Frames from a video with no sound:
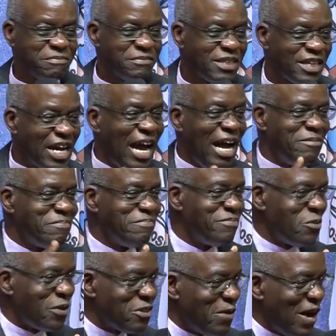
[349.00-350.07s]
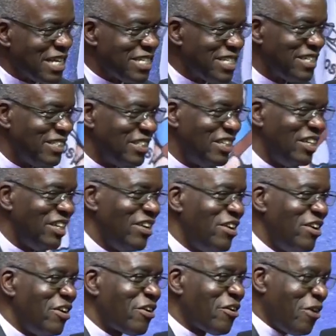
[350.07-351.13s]
Come with what?
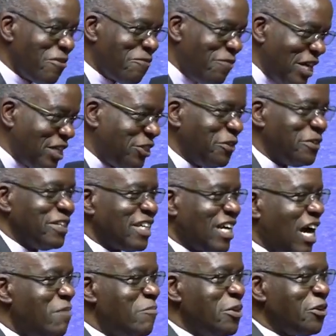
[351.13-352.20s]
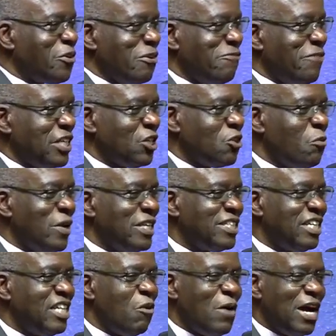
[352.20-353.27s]
Confession. Come with confession. We see
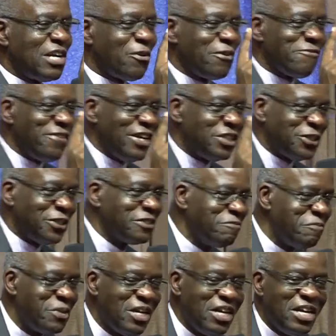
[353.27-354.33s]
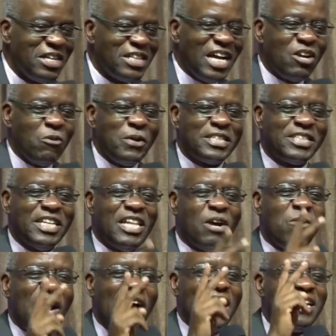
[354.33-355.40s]
the word confession, then we see the
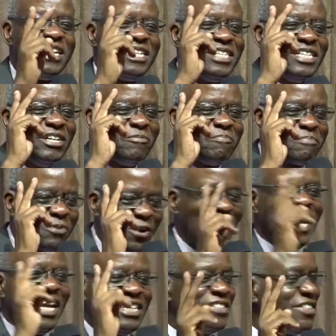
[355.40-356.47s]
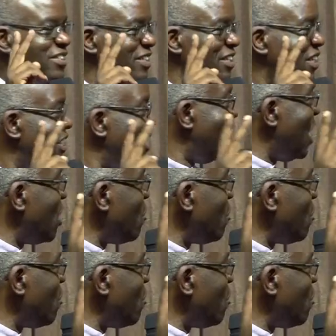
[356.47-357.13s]
word praise, and